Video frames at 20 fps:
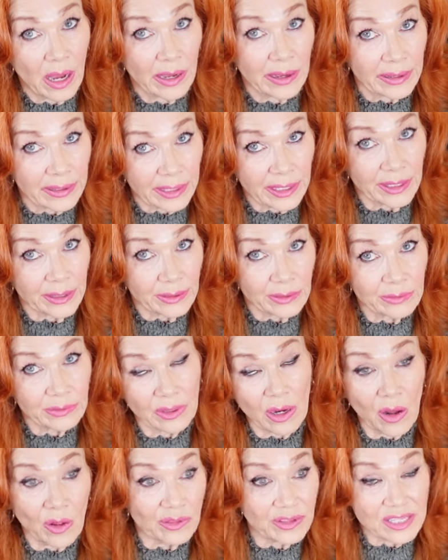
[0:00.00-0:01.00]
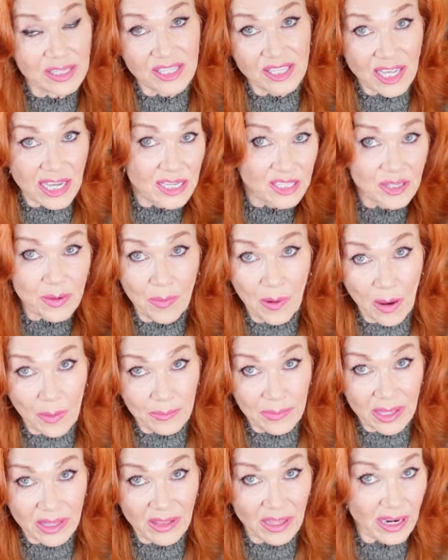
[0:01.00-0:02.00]
you know, all these things about
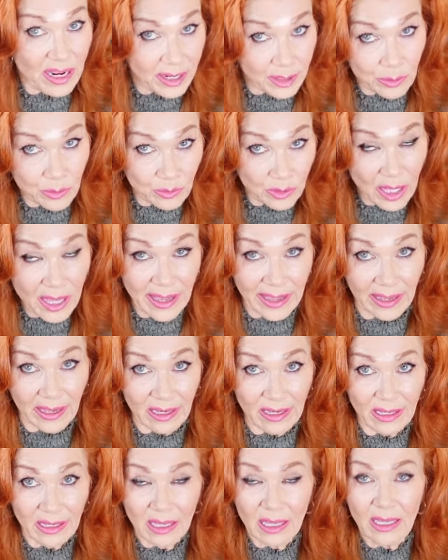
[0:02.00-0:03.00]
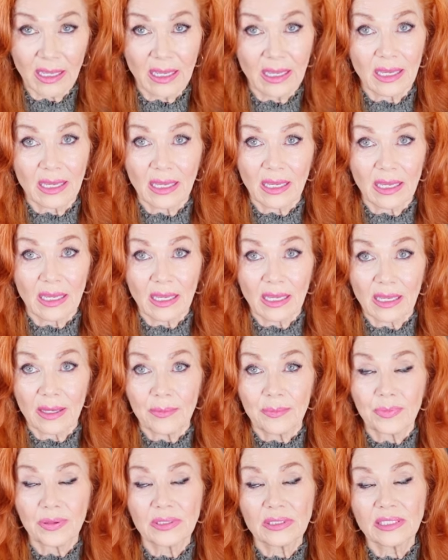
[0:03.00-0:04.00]
me that I don't like
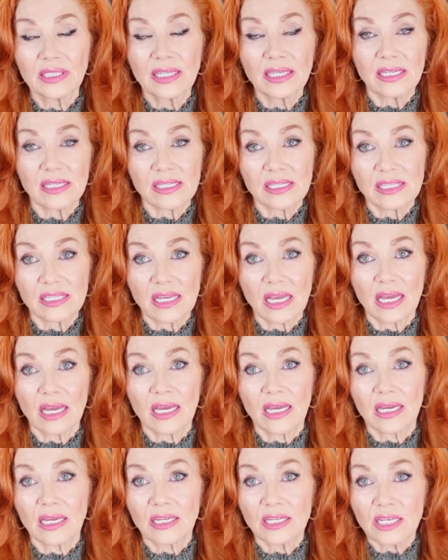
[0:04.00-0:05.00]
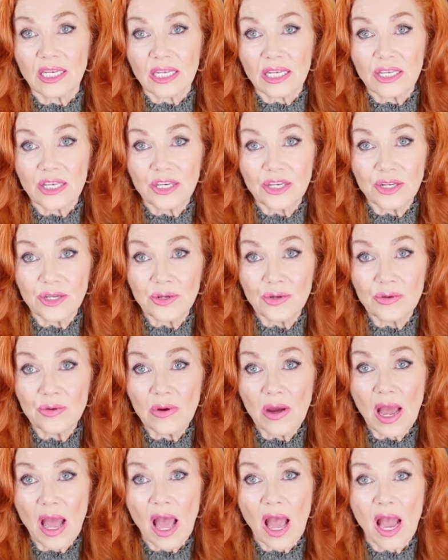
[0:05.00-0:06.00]
please
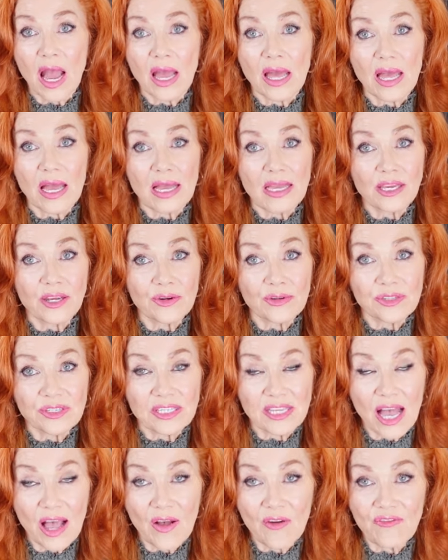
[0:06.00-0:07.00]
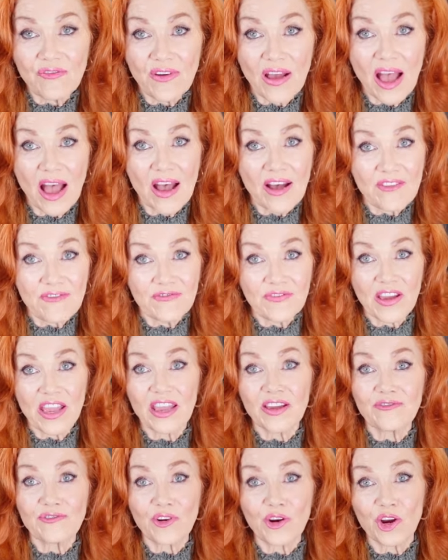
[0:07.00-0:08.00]
do yourself a
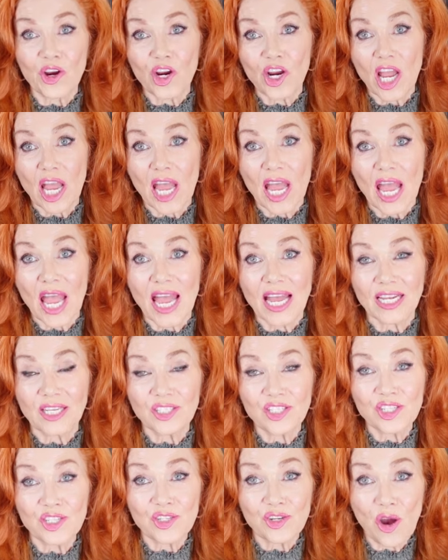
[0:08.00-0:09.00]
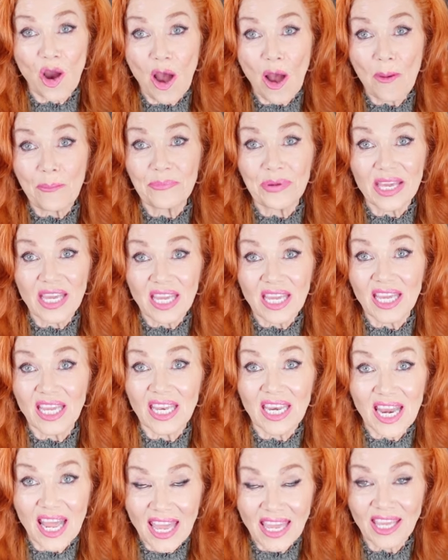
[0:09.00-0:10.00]
favor and stop being
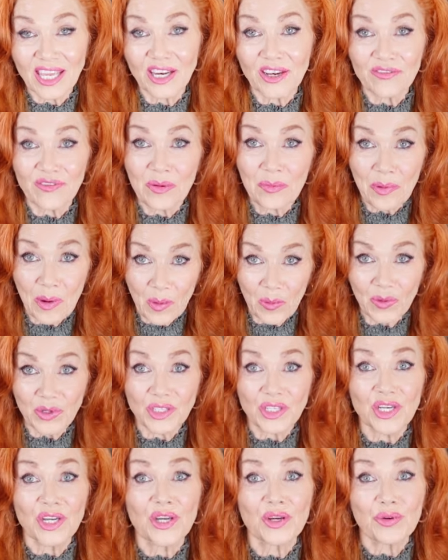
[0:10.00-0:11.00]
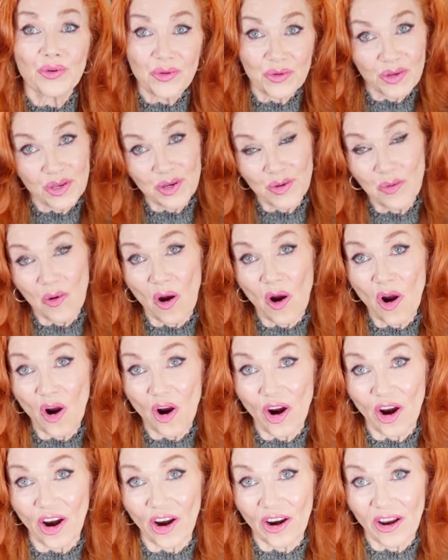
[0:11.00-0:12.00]
negative about who you
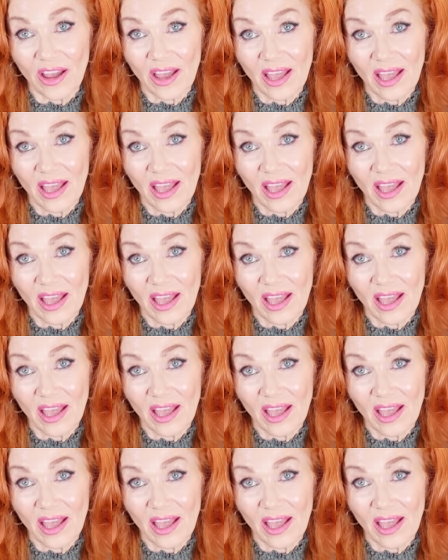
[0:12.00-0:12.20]
are.